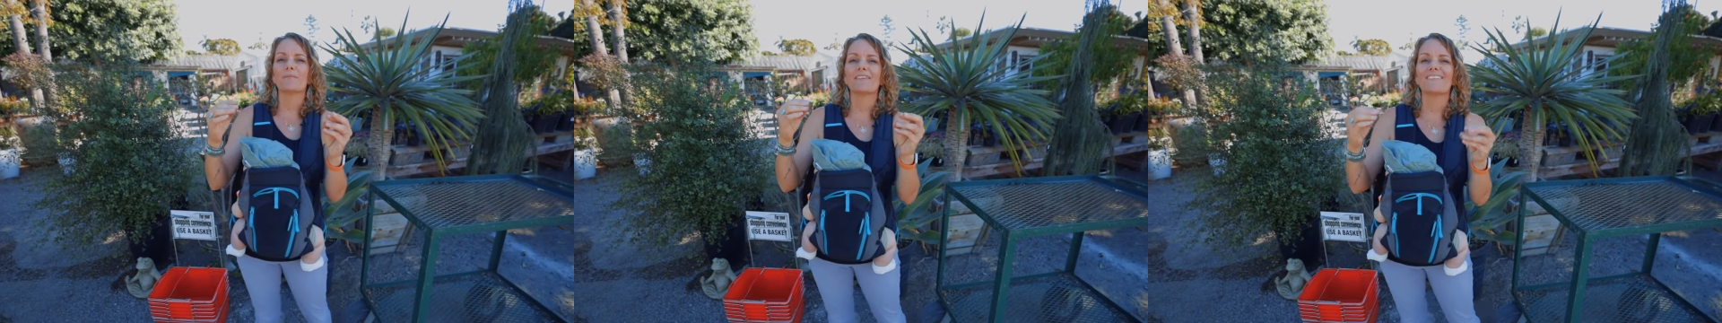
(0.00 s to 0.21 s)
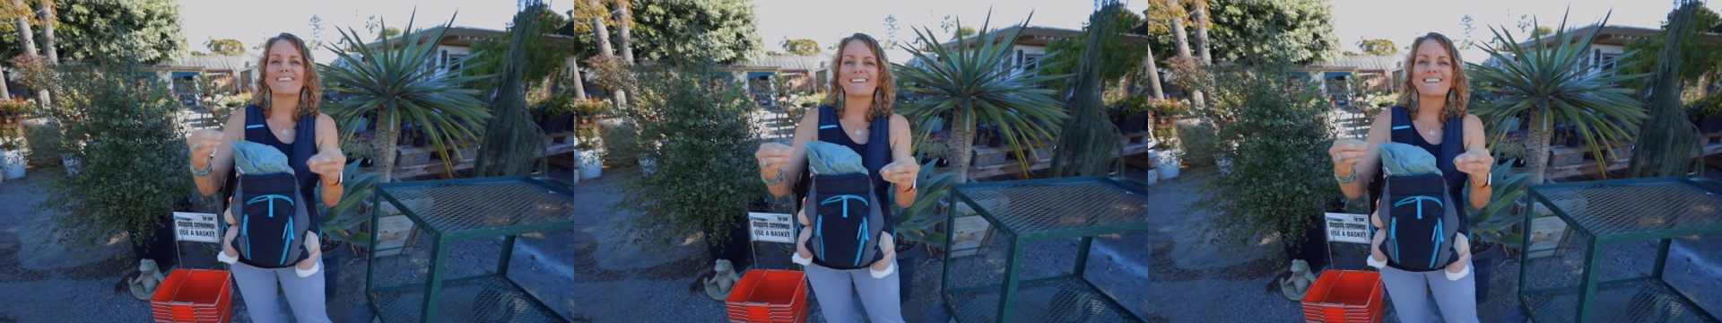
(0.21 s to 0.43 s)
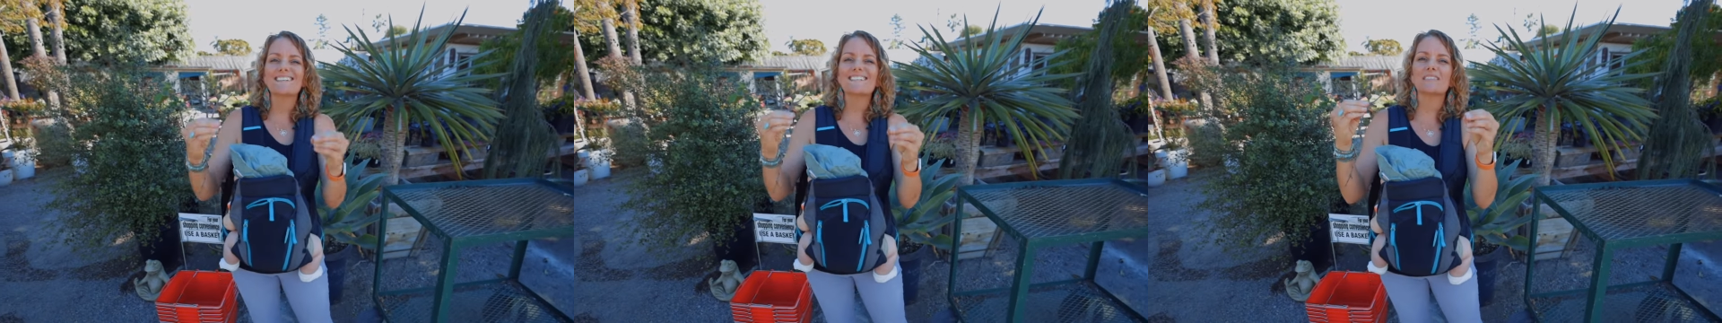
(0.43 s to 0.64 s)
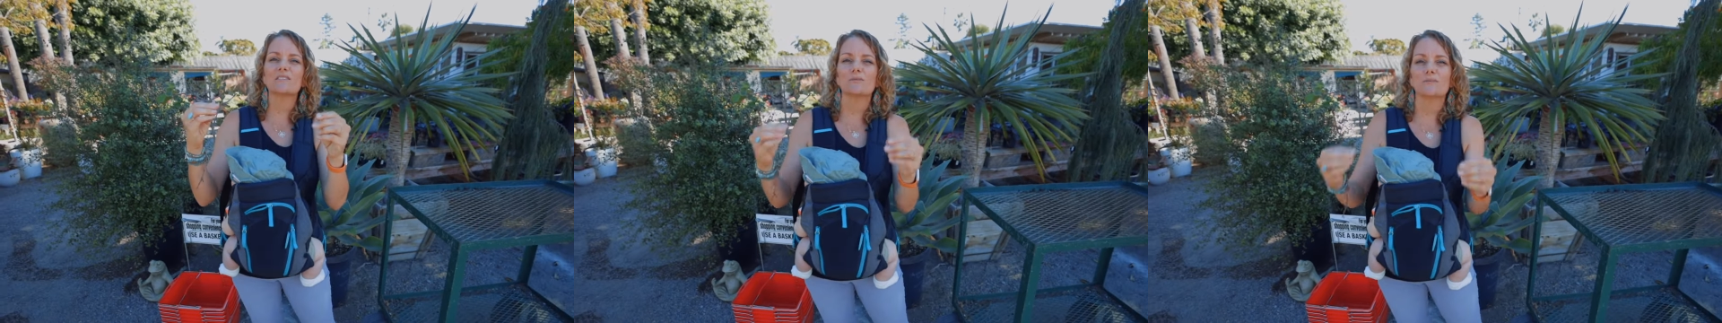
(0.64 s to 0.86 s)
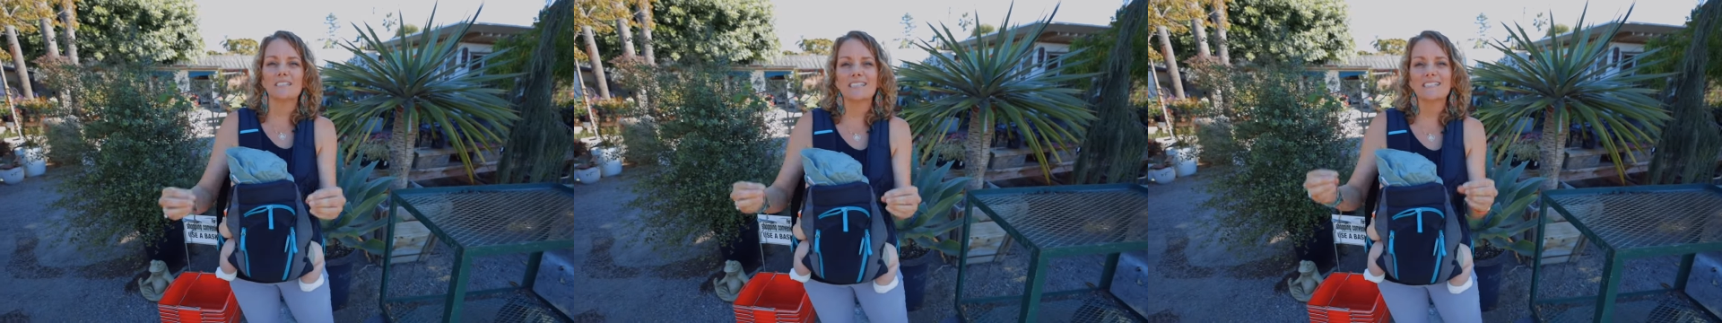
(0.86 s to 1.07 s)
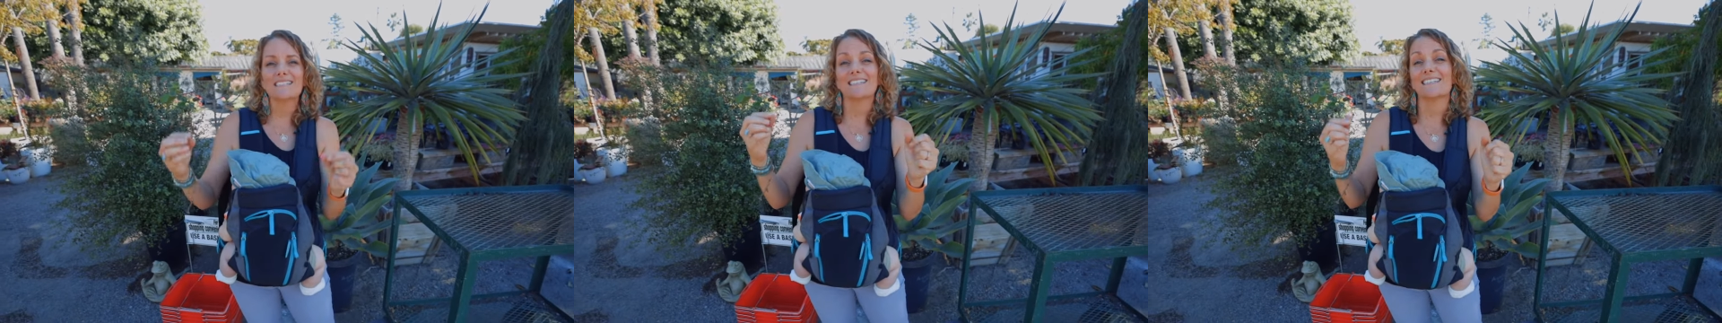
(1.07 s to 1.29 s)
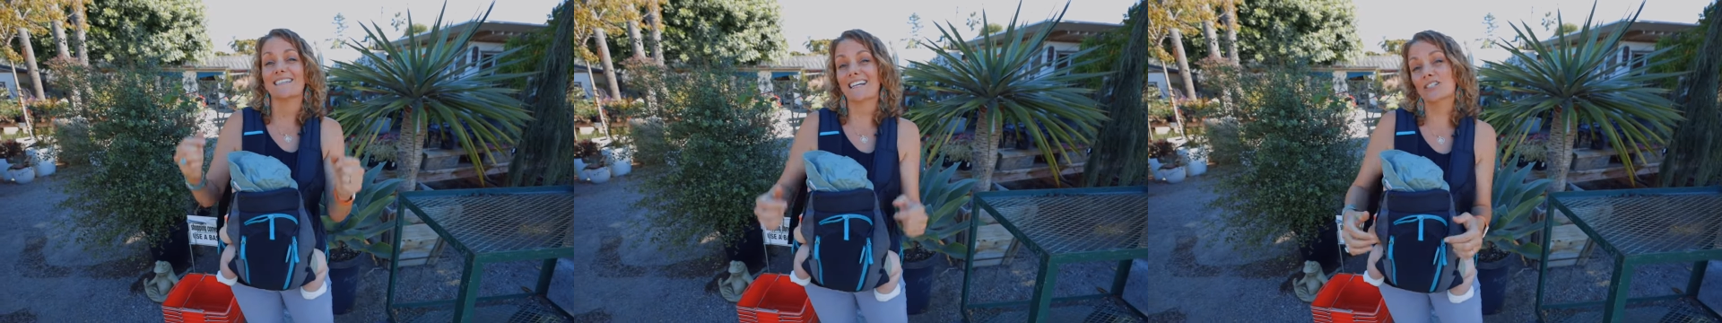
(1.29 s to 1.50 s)
the things that you need
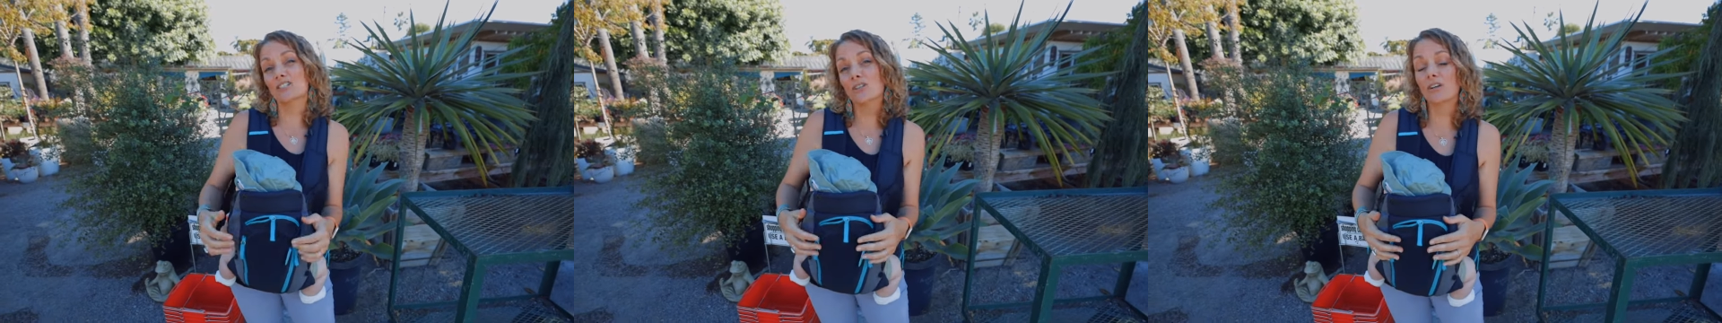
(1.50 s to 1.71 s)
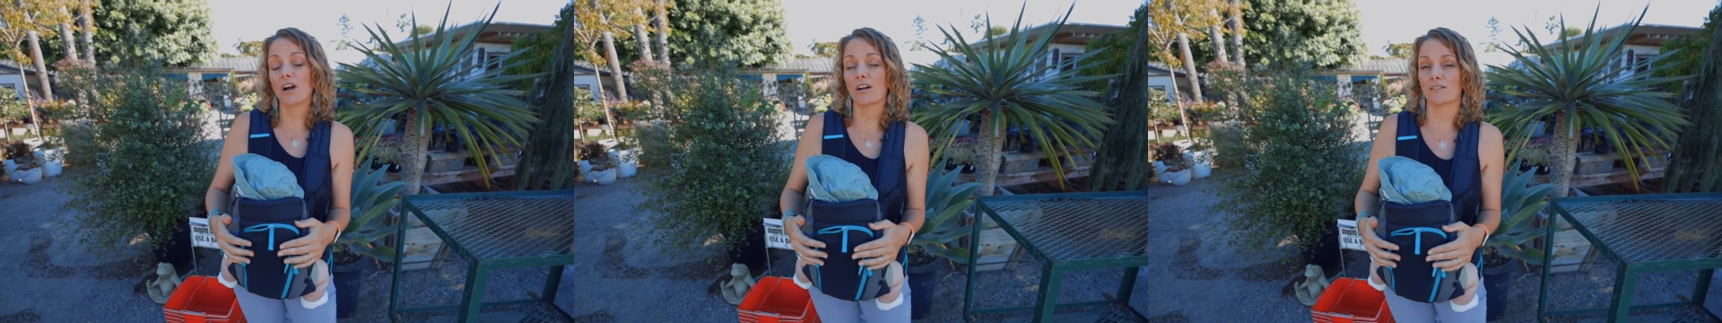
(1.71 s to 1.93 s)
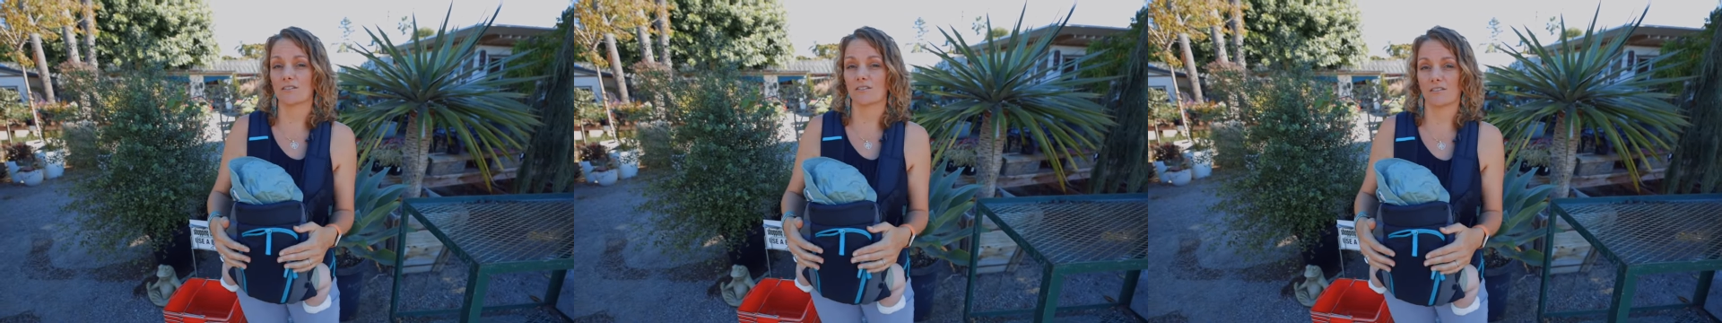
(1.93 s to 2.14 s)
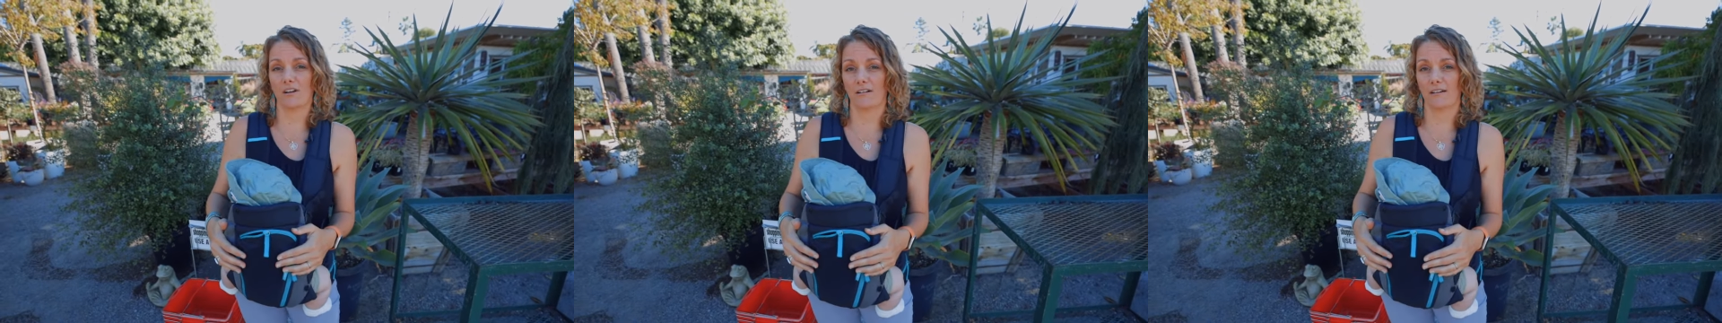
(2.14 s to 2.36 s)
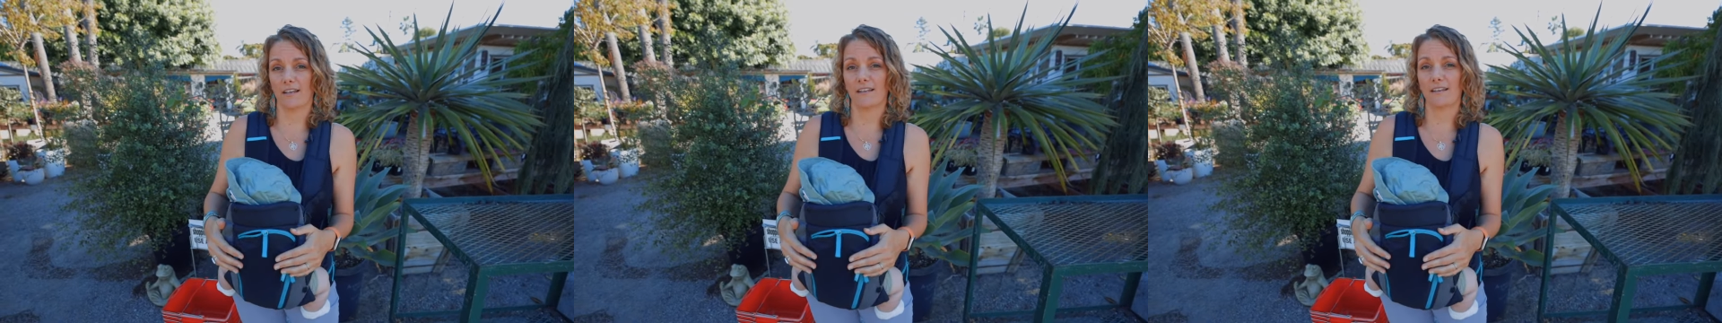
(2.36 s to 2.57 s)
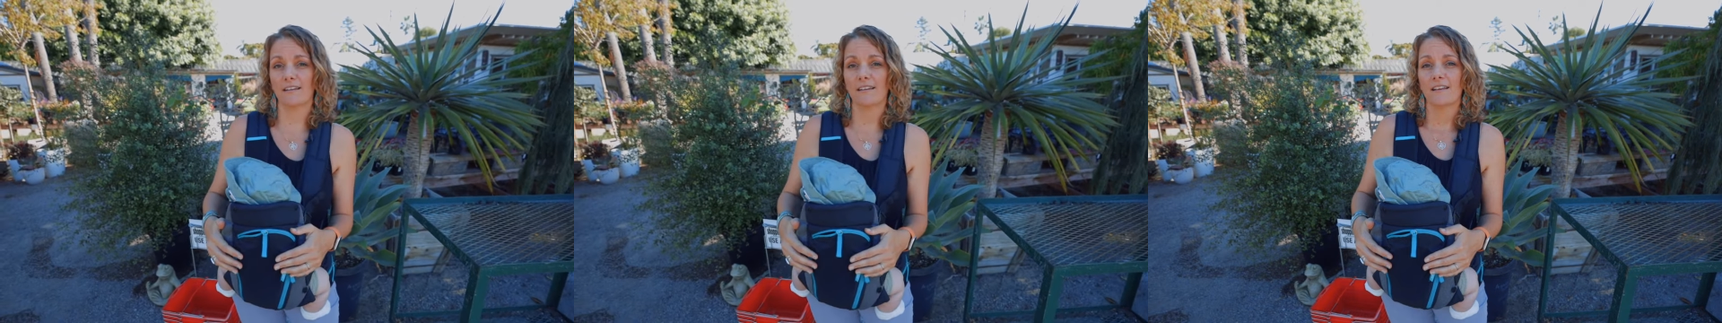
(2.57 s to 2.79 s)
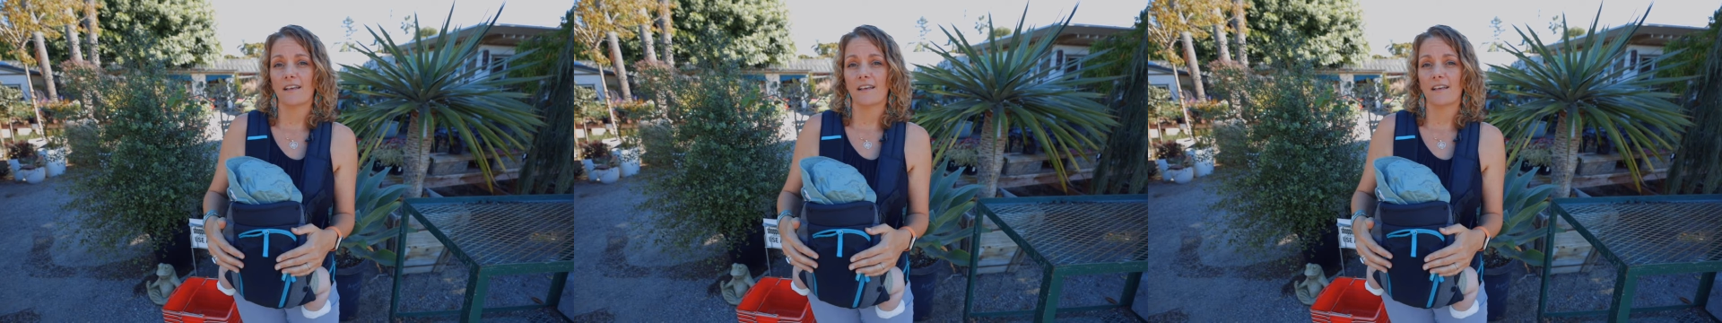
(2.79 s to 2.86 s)
to get your garden started,